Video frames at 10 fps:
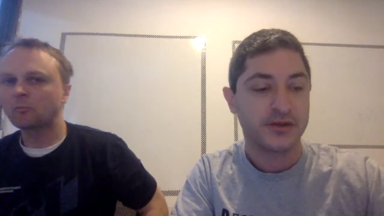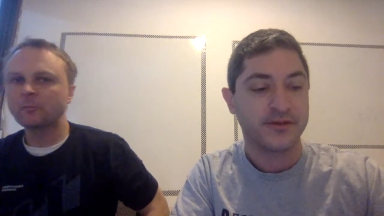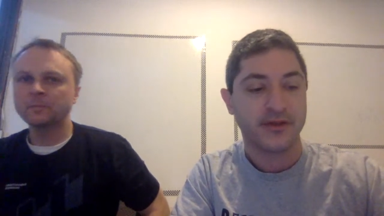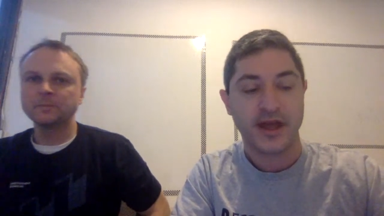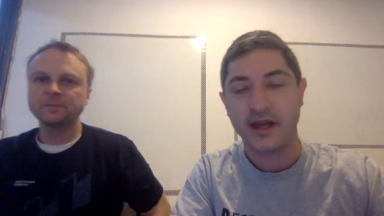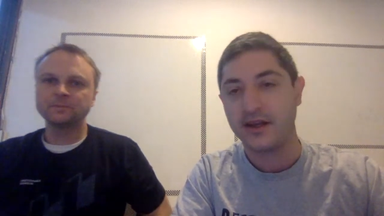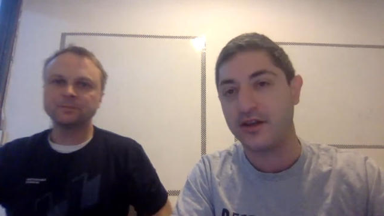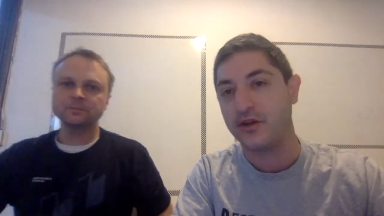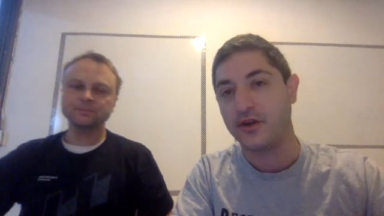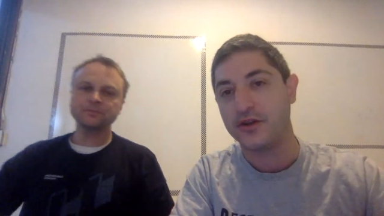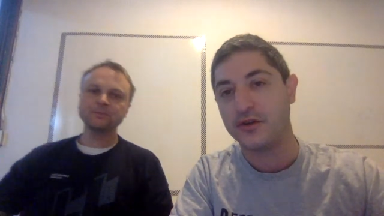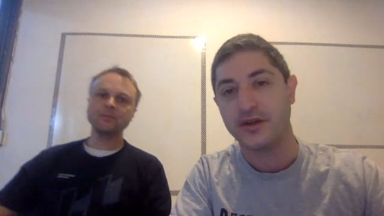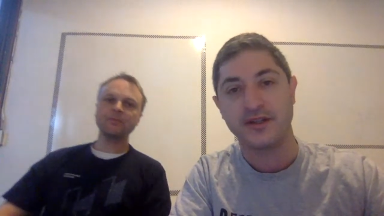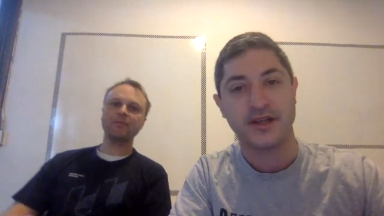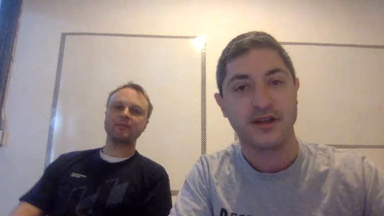Speaker 1: for that. You can do it
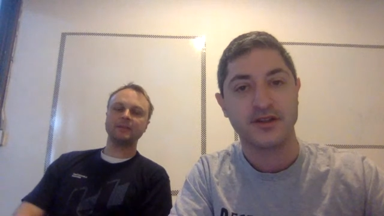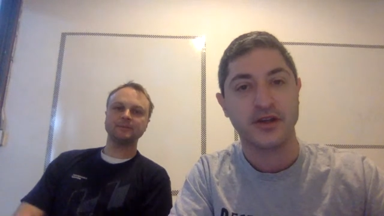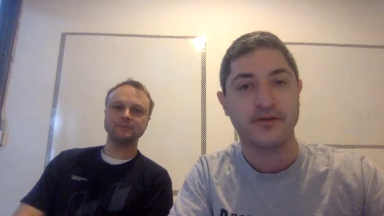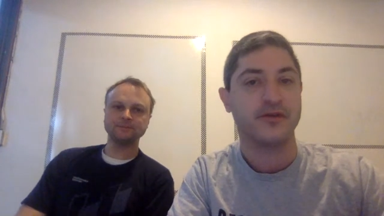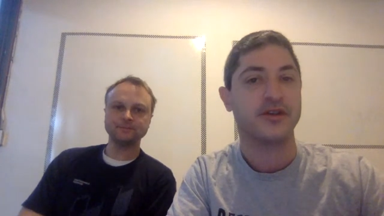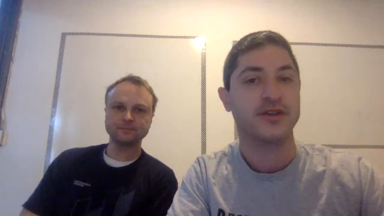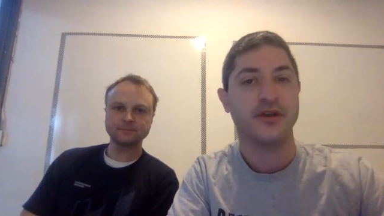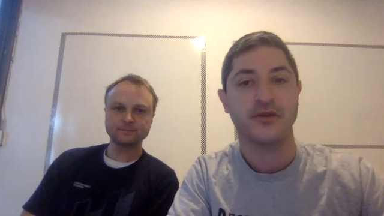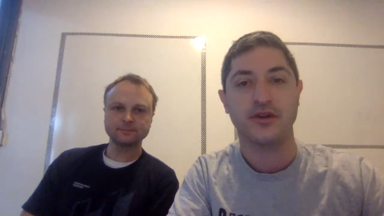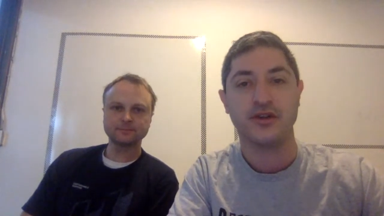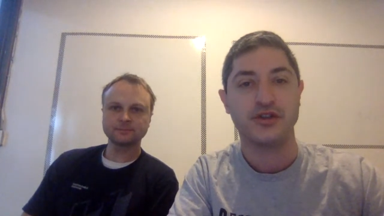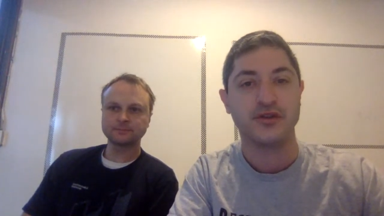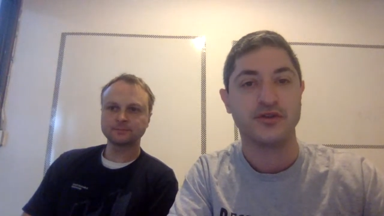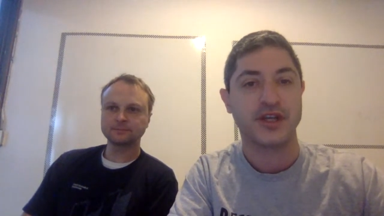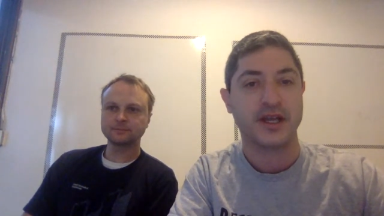inside of the software. So I encourage
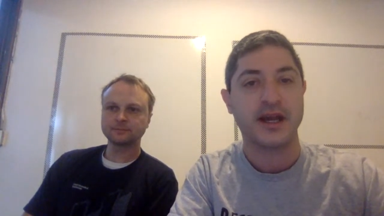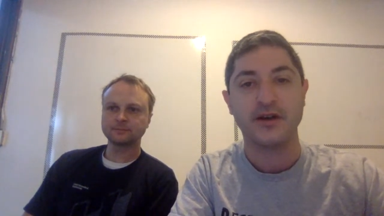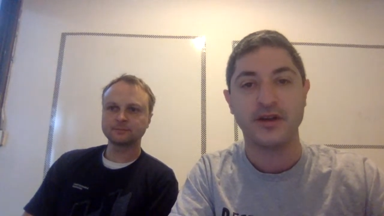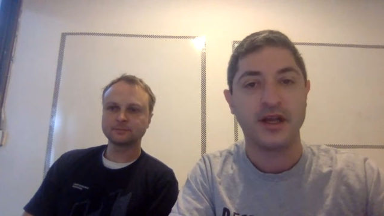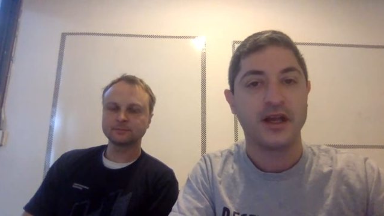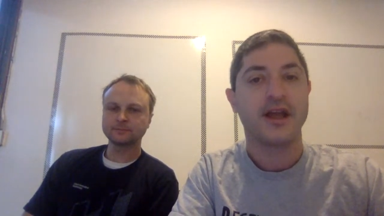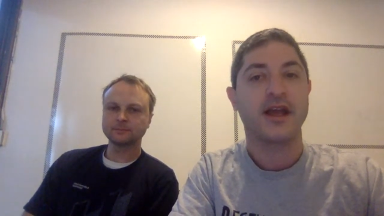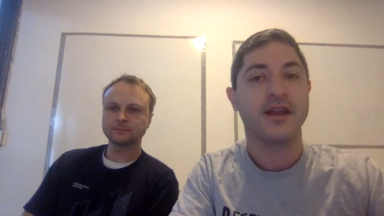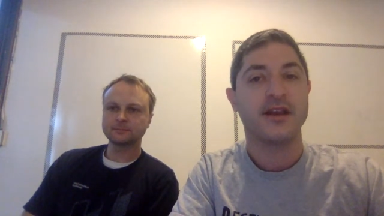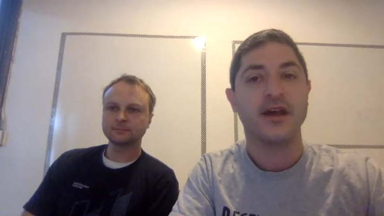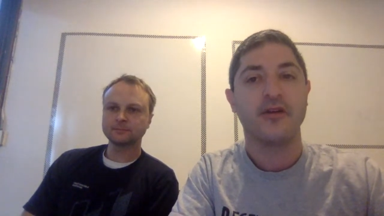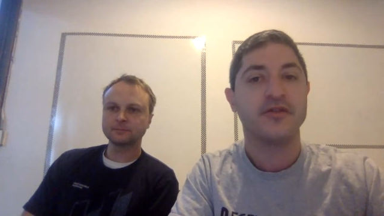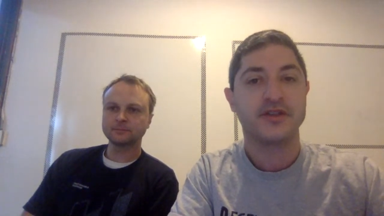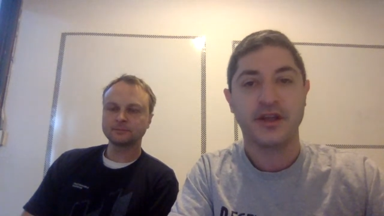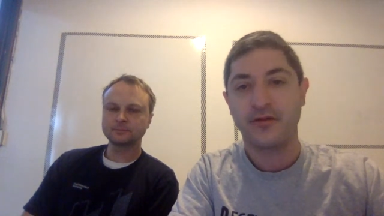you to check it out. And uh, if you
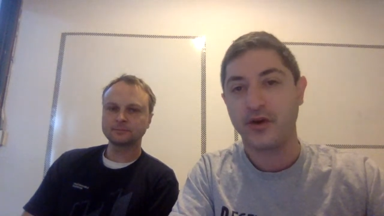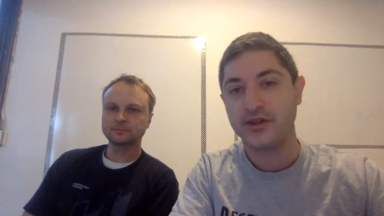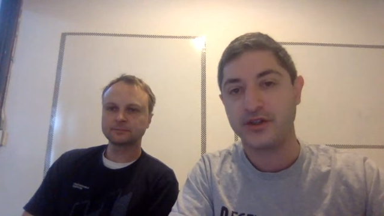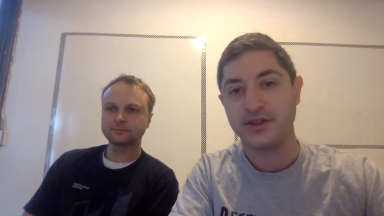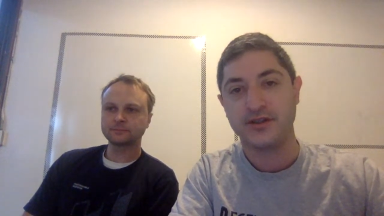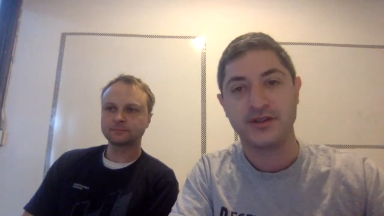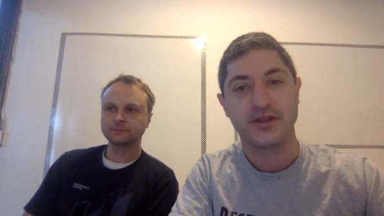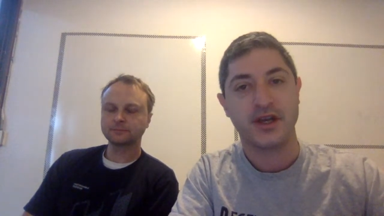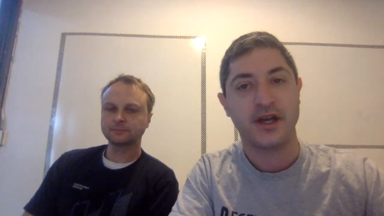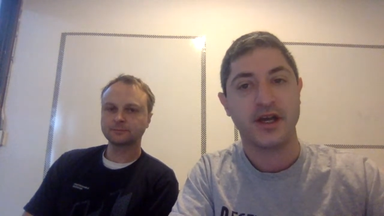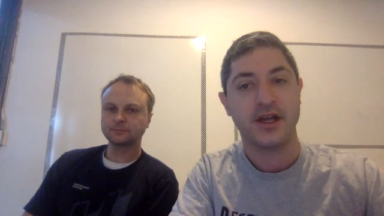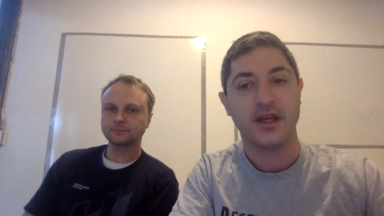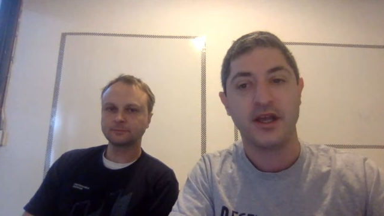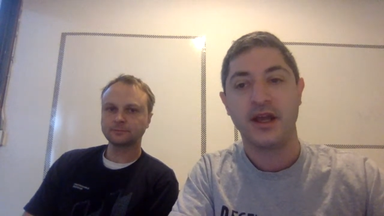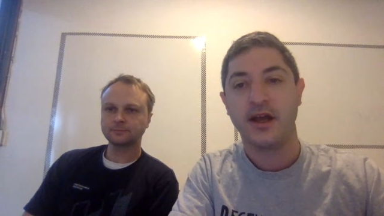still have questions, uh,
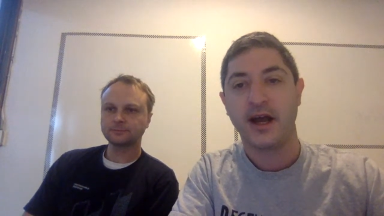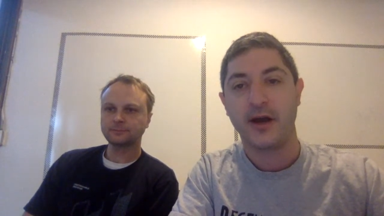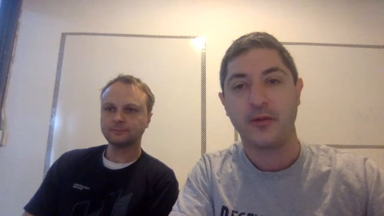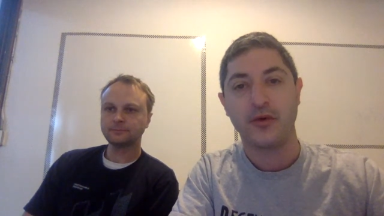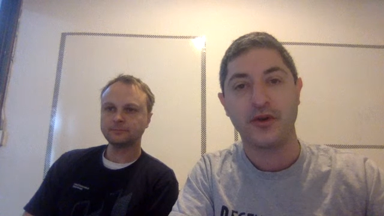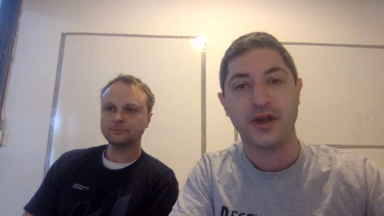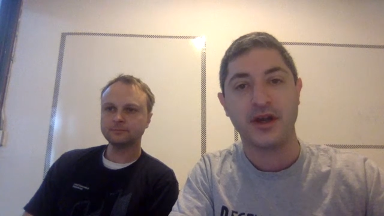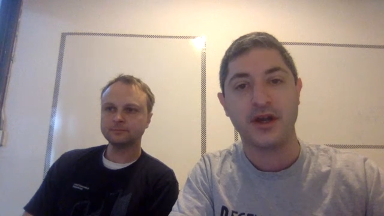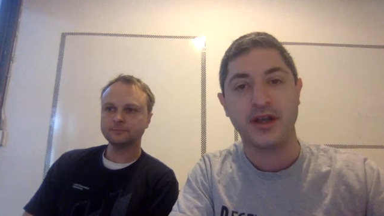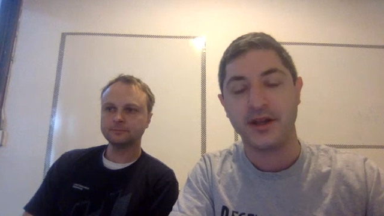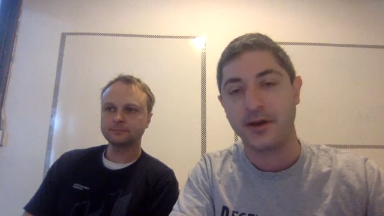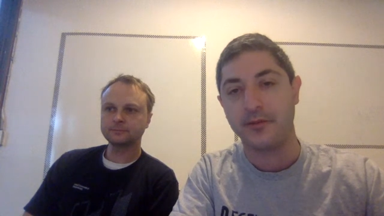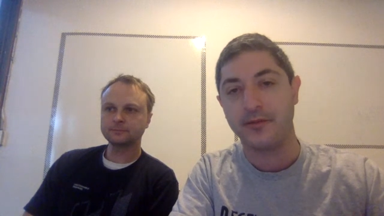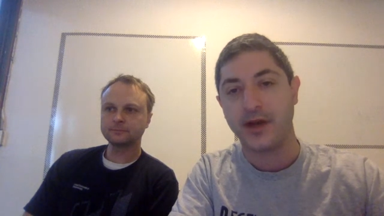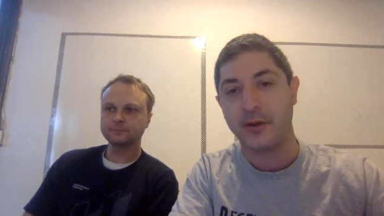I would uh, hit
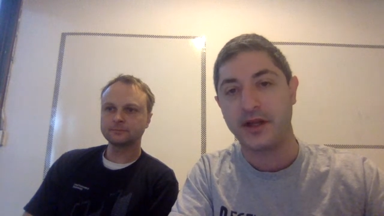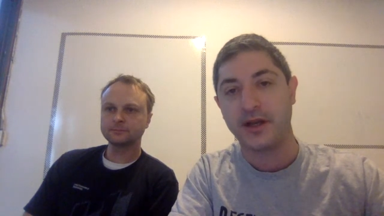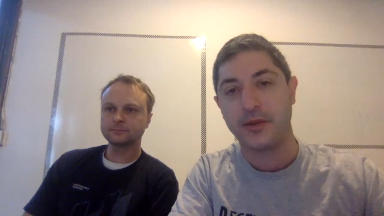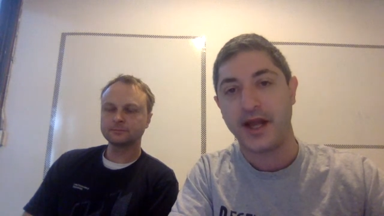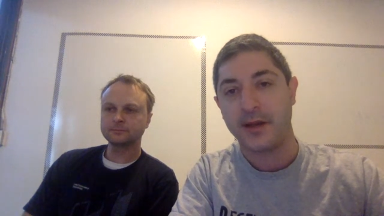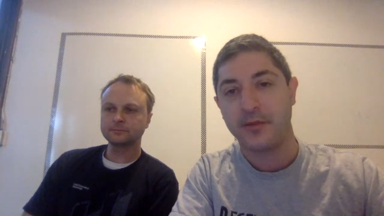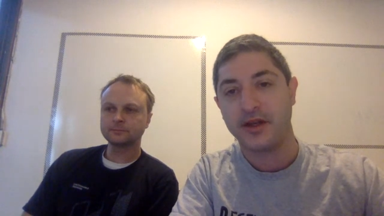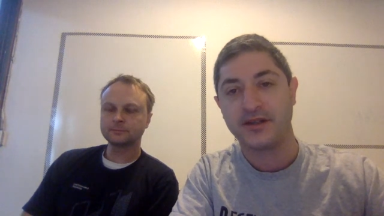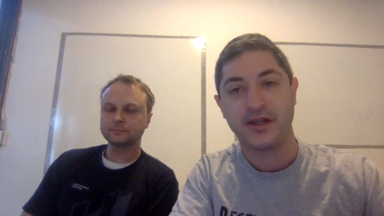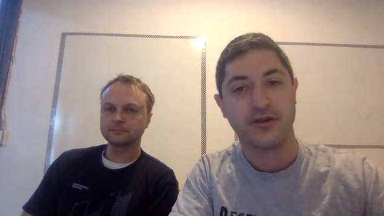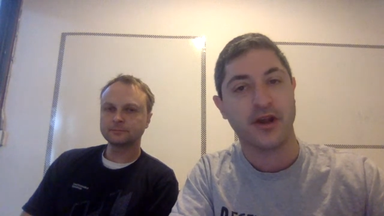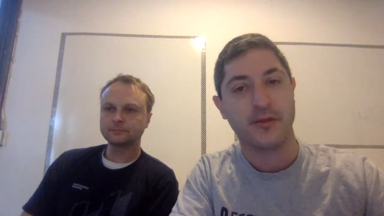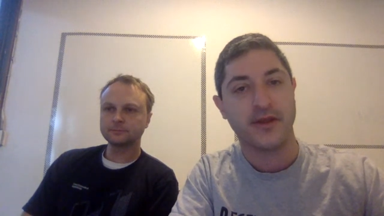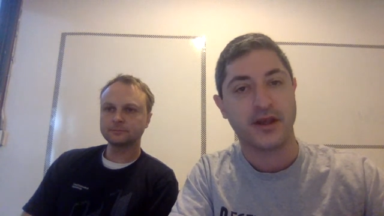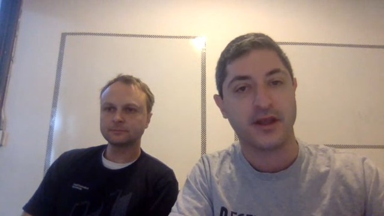up I would hit up an admin in Telegram,
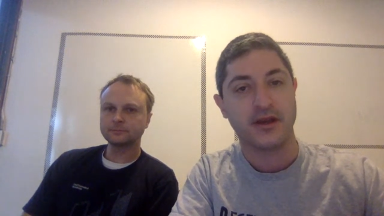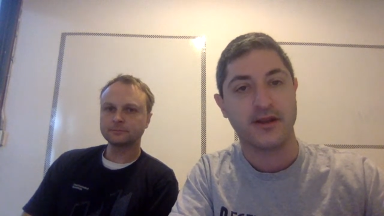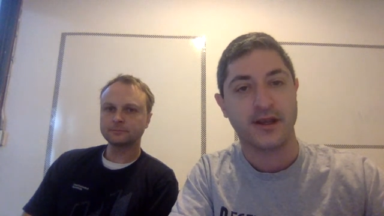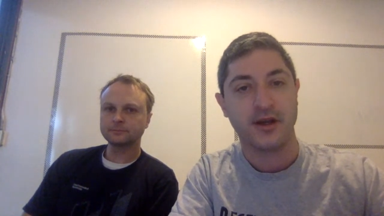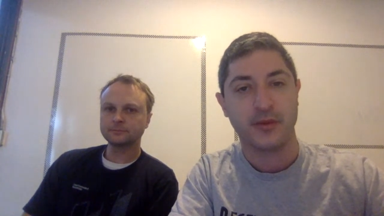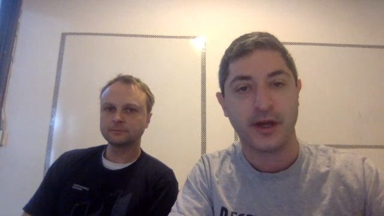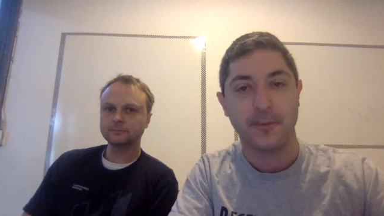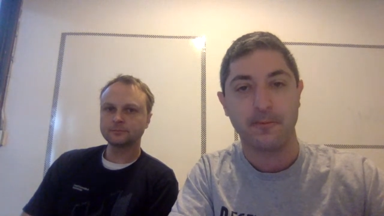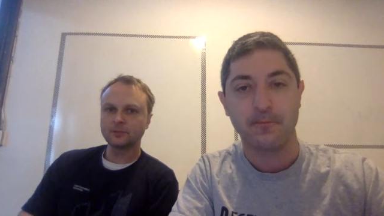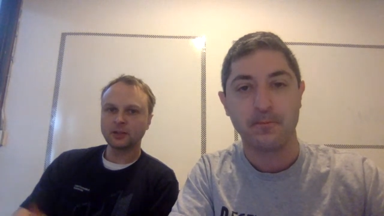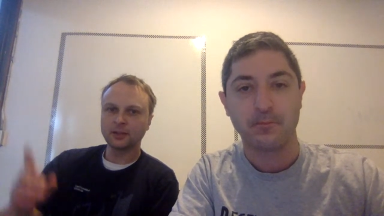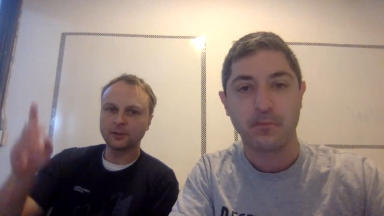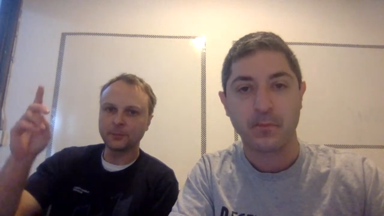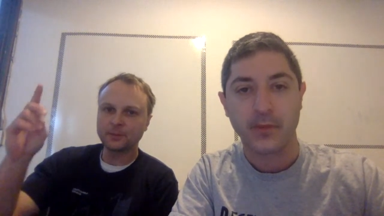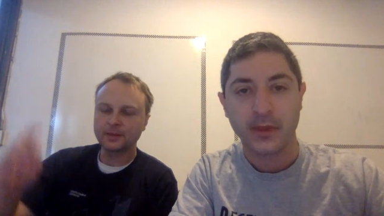and they can they can help you out.
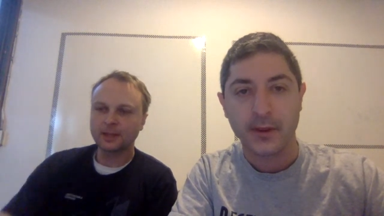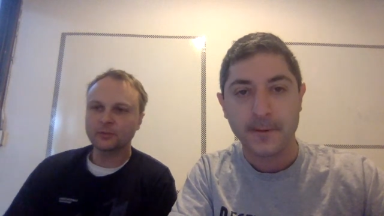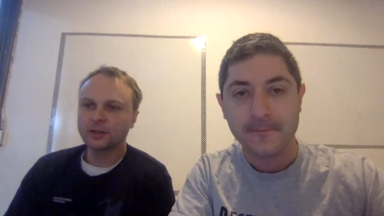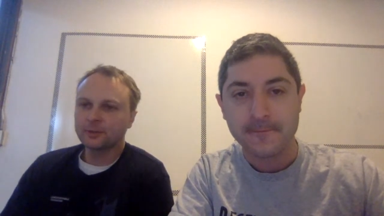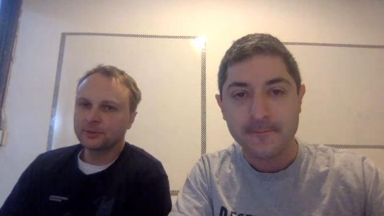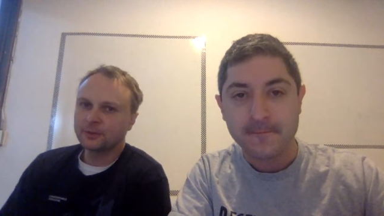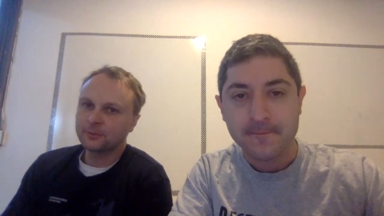
Speaker 2: have a comment on